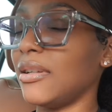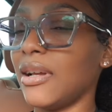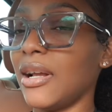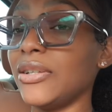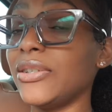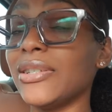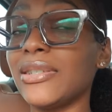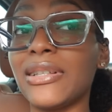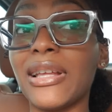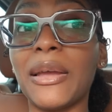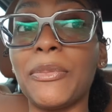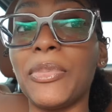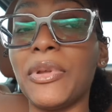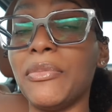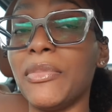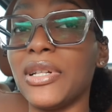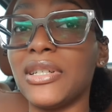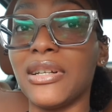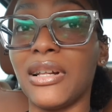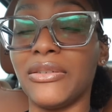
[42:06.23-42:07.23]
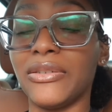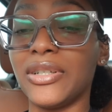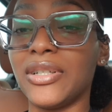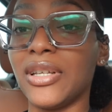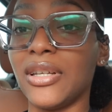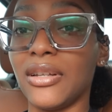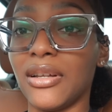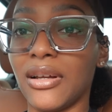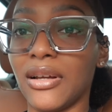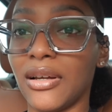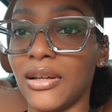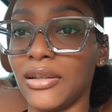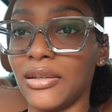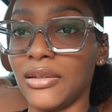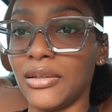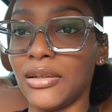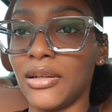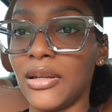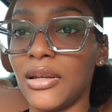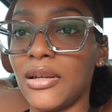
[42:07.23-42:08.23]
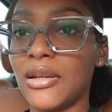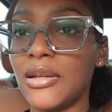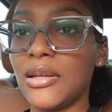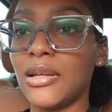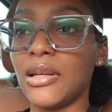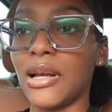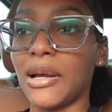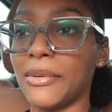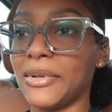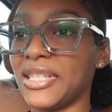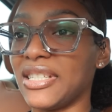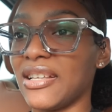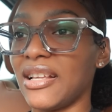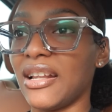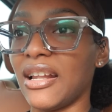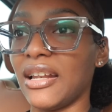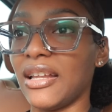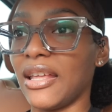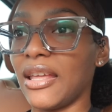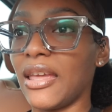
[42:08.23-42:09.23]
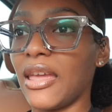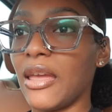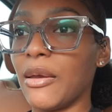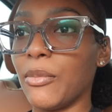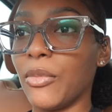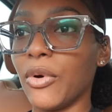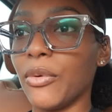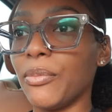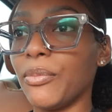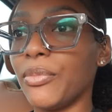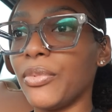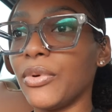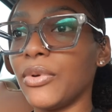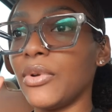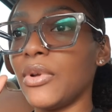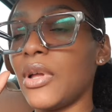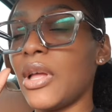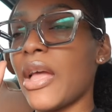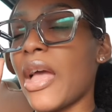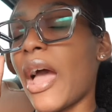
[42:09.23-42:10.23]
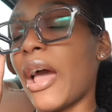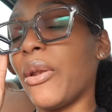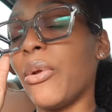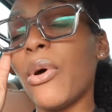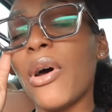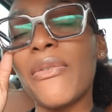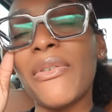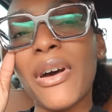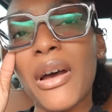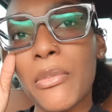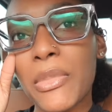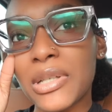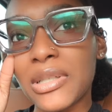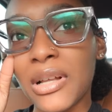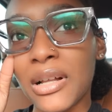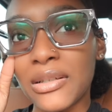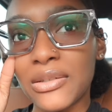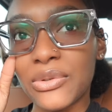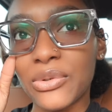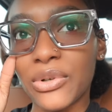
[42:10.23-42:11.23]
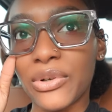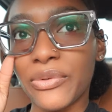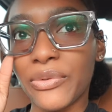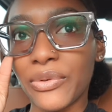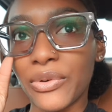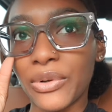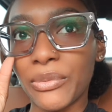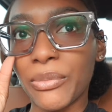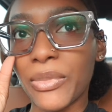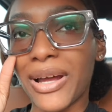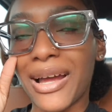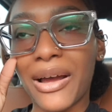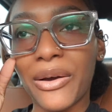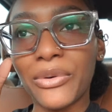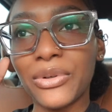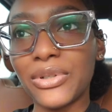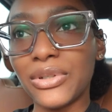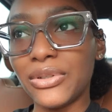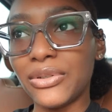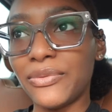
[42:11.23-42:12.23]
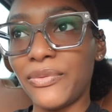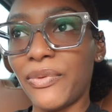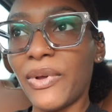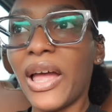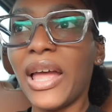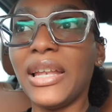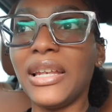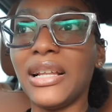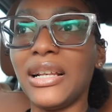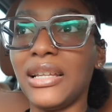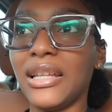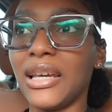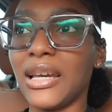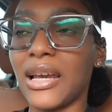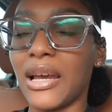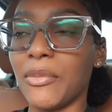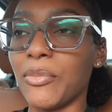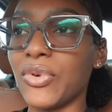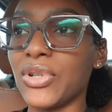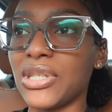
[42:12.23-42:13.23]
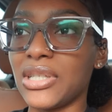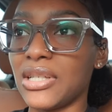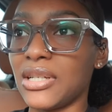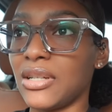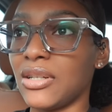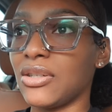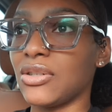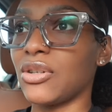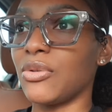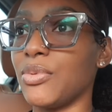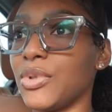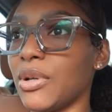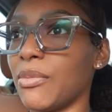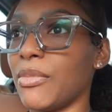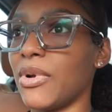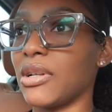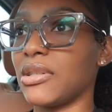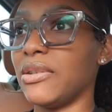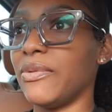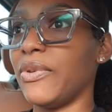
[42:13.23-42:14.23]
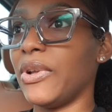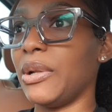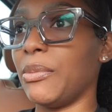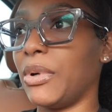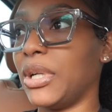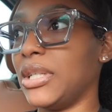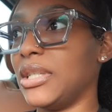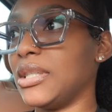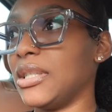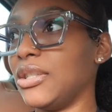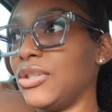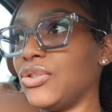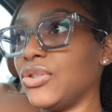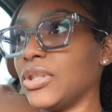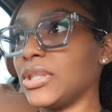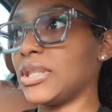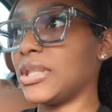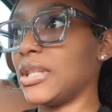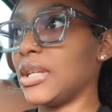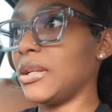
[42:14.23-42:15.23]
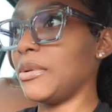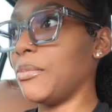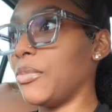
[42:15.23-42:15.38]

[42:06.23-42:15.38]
I just typed in metal retainer on Amazon and it came up. I don't have an Amazon storefront, but I will find a link and put it in the description box if anybody's interested.